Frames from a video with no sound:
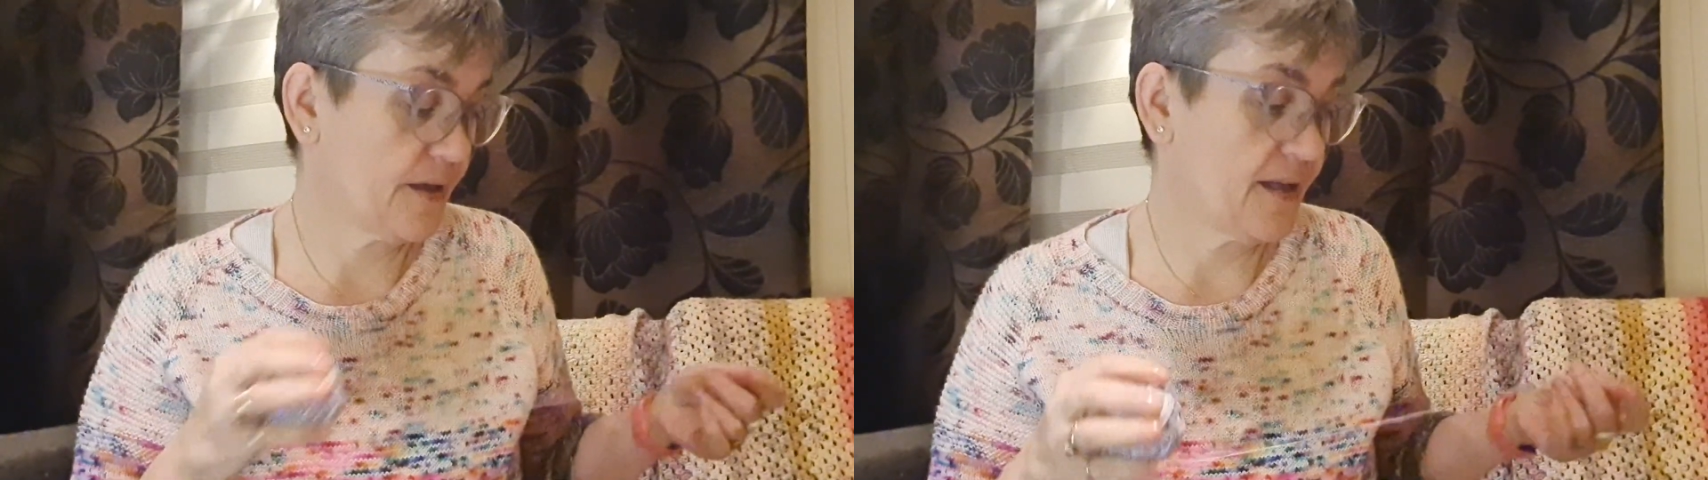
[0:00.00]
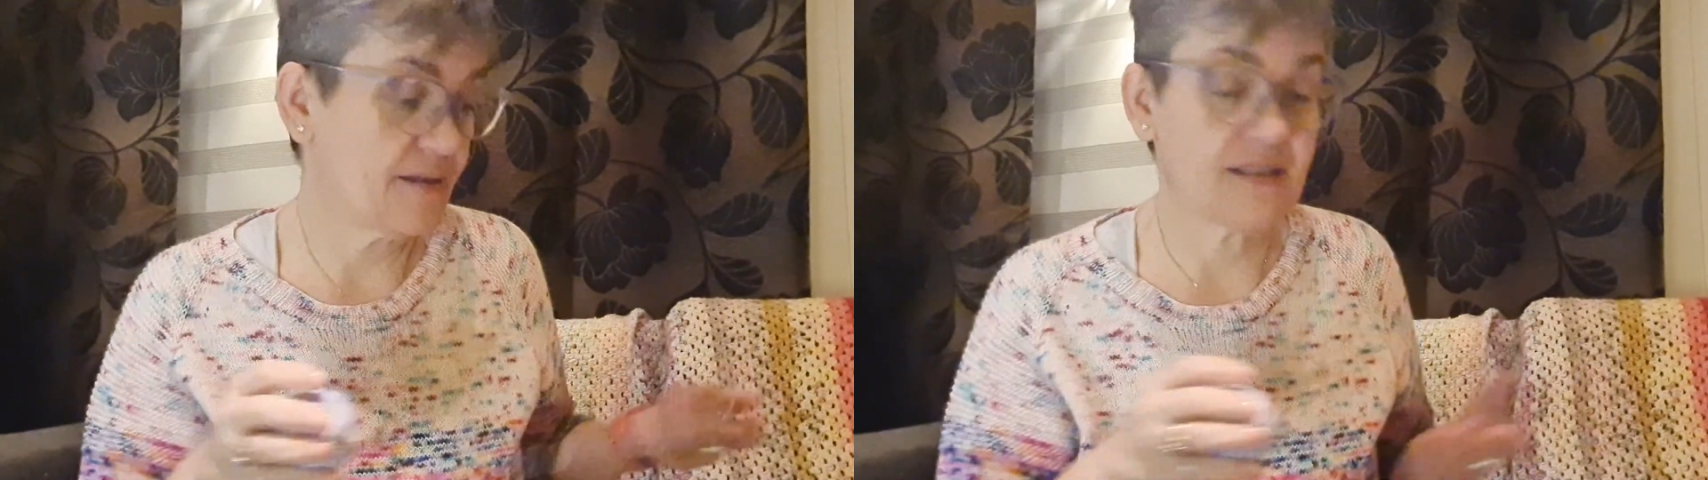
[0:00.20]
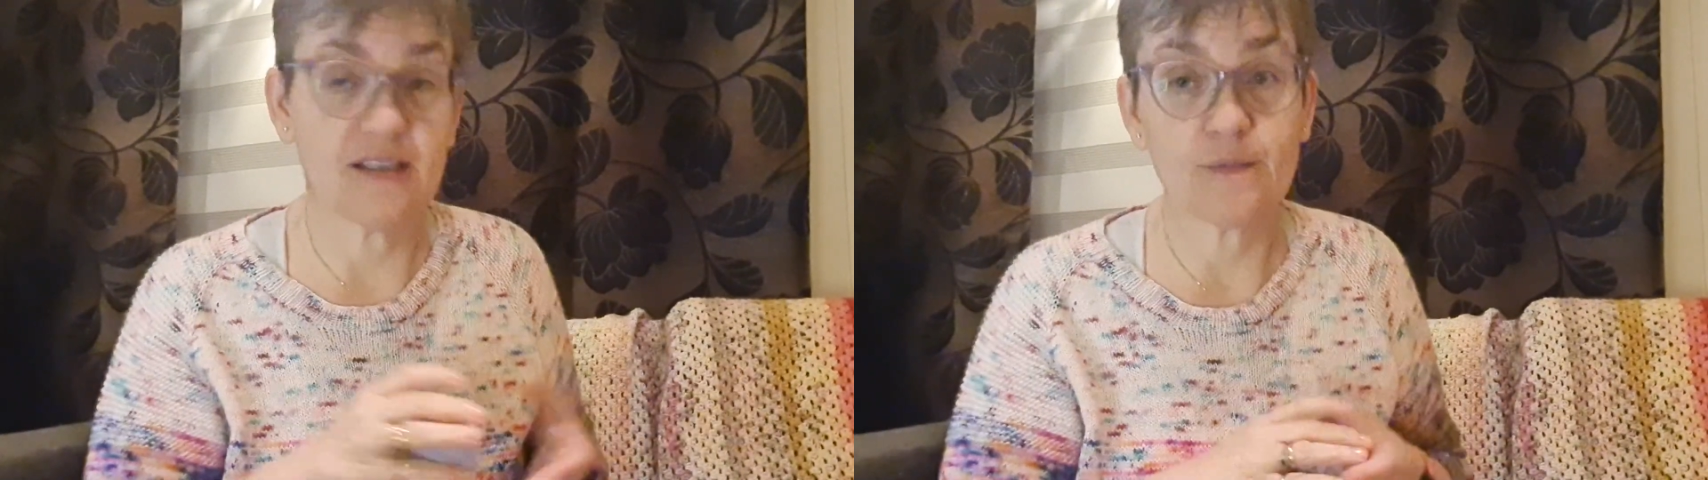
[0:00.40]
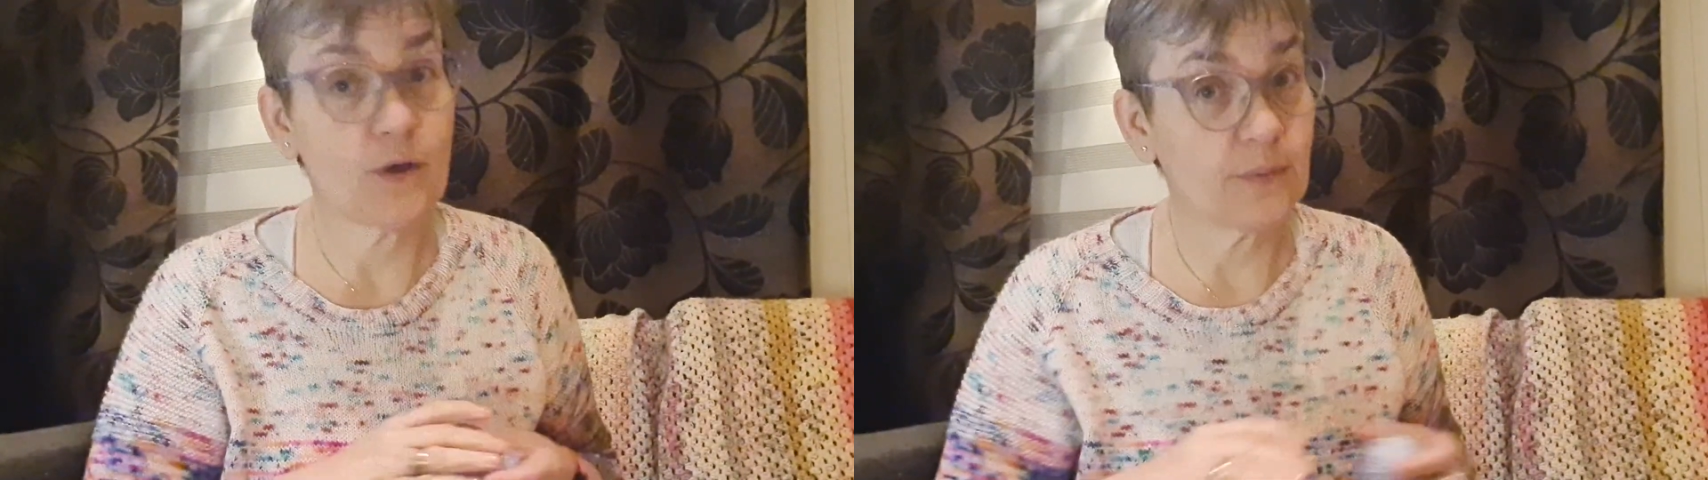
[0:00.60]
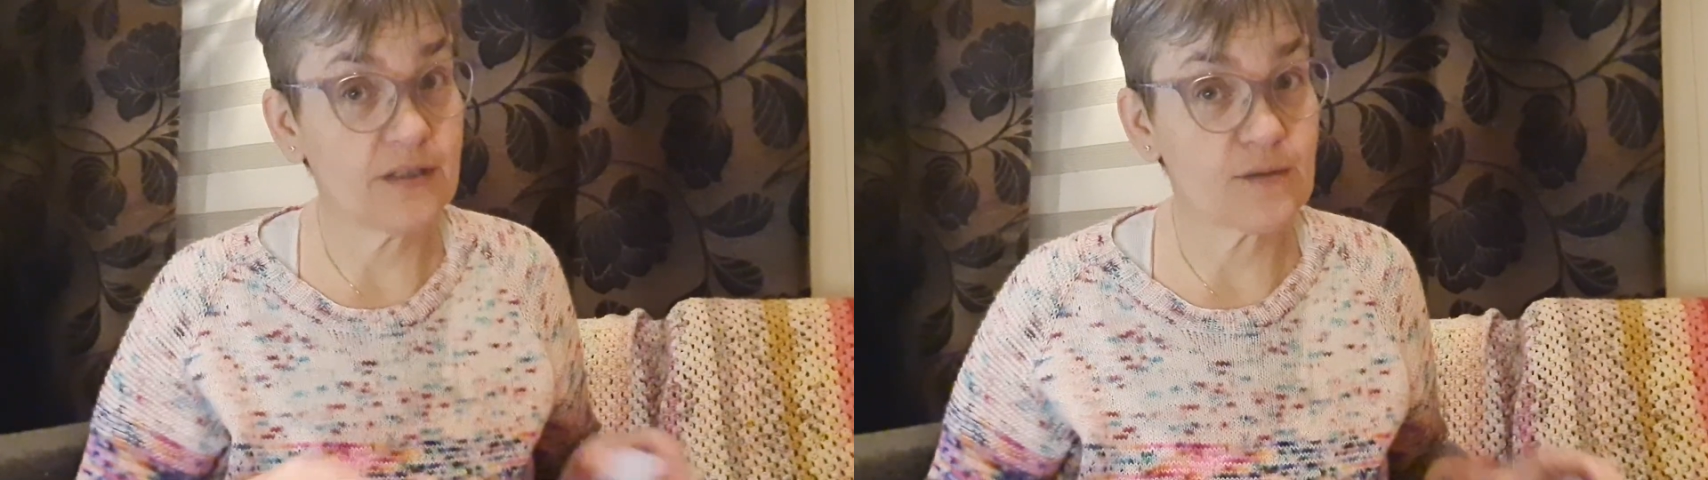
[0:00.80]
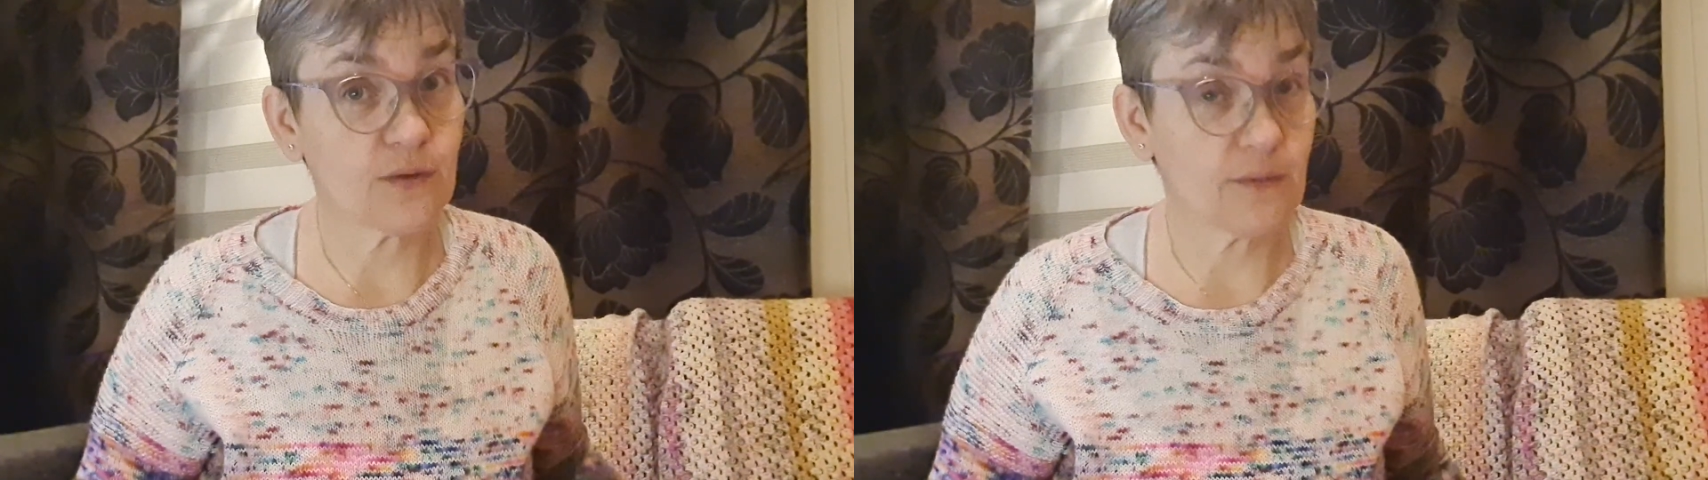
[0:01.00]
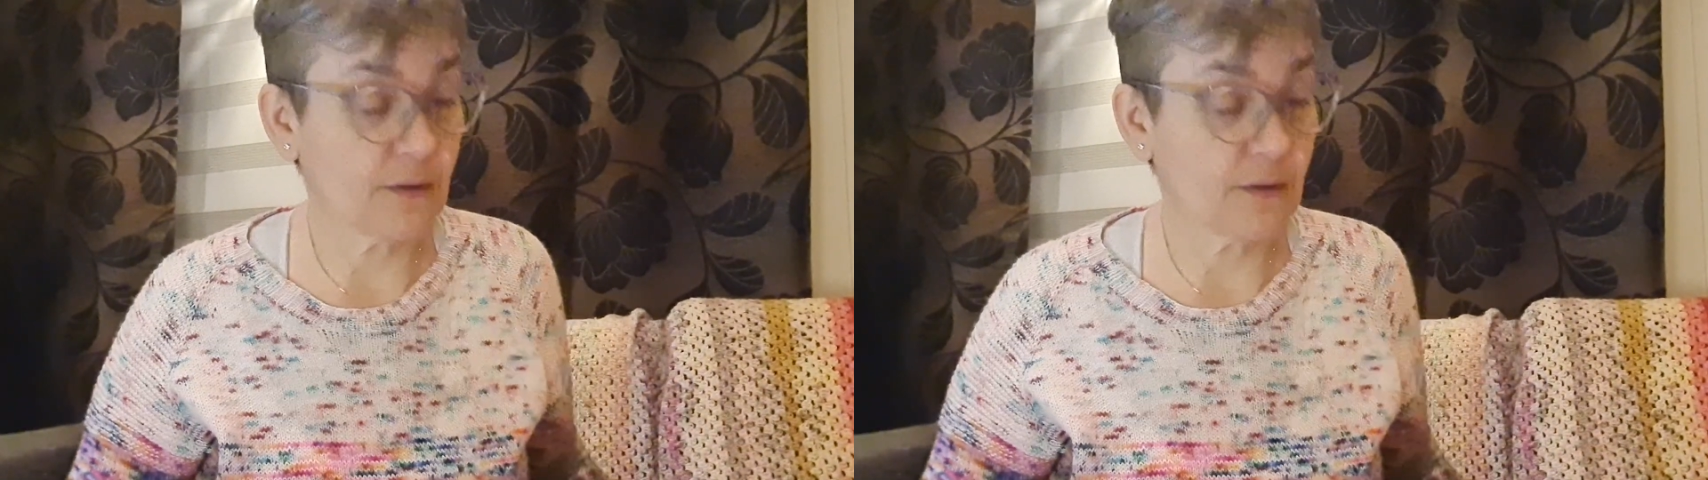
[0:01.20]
And since purple is one